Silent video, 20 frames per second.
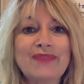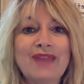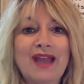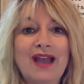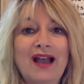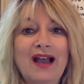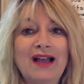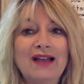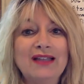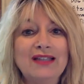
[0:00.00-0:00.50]

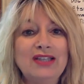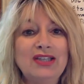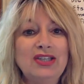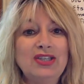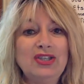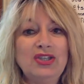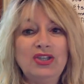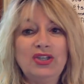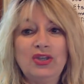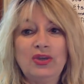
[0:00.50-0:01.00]

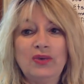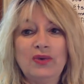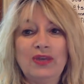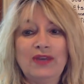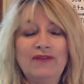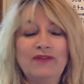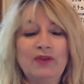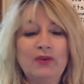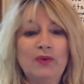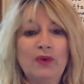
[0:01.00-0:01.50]

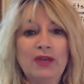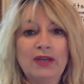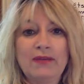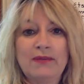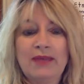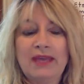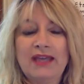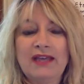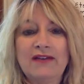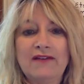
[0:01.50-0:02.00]
if you want to
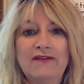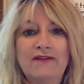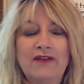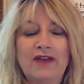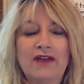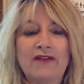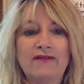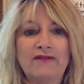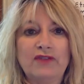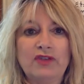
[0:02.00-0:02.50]
make
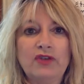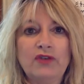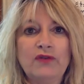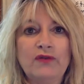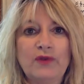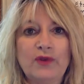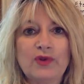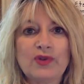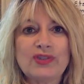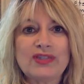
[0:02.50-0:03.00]
a few
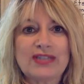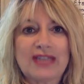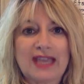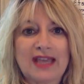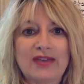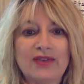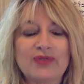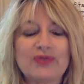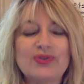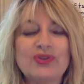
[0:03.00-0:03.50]
first
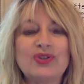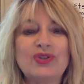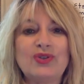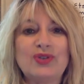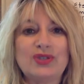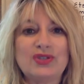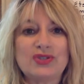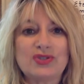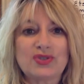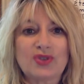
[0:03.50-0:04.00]
sales, you
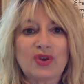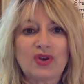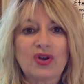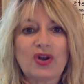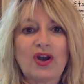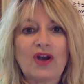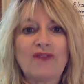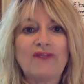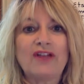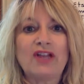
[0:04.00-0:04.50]
can start
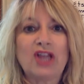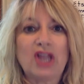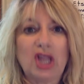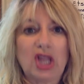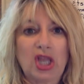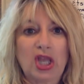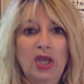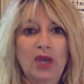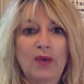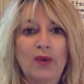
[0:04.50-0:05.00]
off
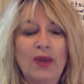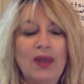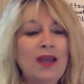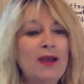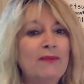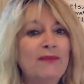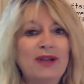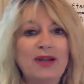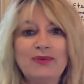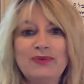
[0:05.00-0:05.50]
low,
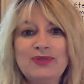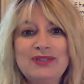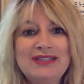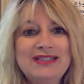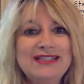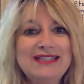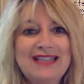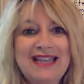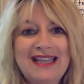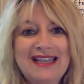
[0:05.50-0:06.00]
but I
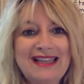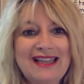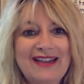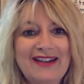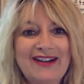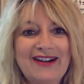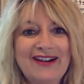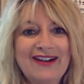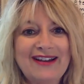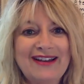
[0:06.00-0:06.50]
wouldn't stay
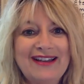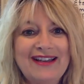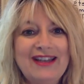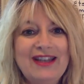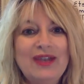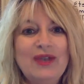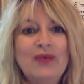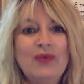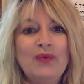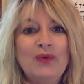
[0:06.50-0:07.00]
there.
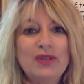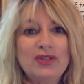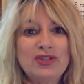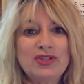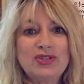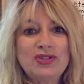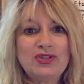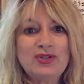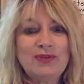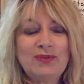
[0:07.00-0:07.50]
What
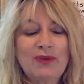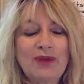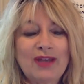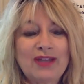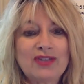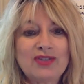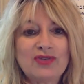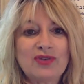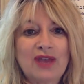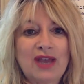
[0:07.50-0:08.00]
should you
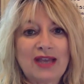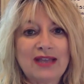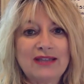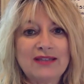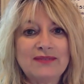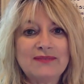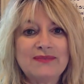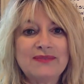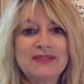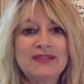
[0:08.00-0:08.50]
price your
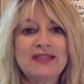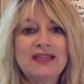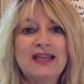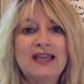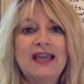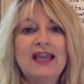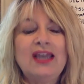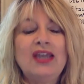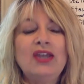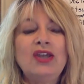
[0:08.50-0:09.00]
items?
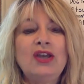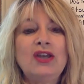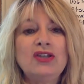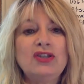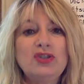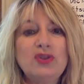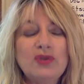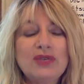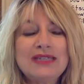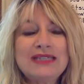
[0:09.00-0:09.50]

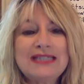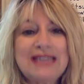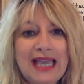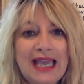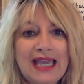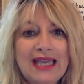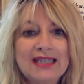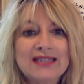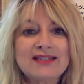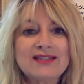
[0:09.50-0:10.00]
you can
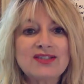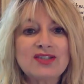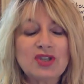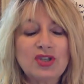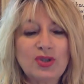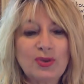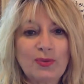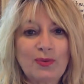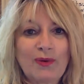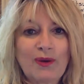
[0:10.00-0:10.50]
test
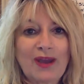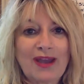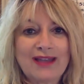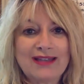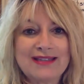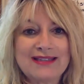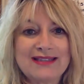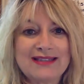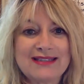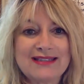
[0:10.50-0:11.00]
your
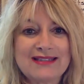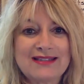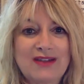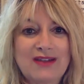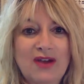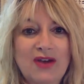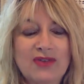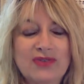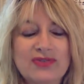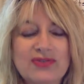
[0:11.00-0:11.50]
prices
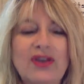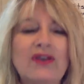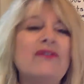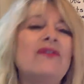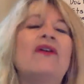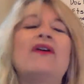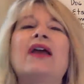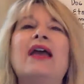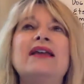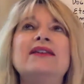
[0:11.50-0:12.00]
also.
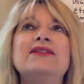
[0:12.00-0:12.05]
Okay.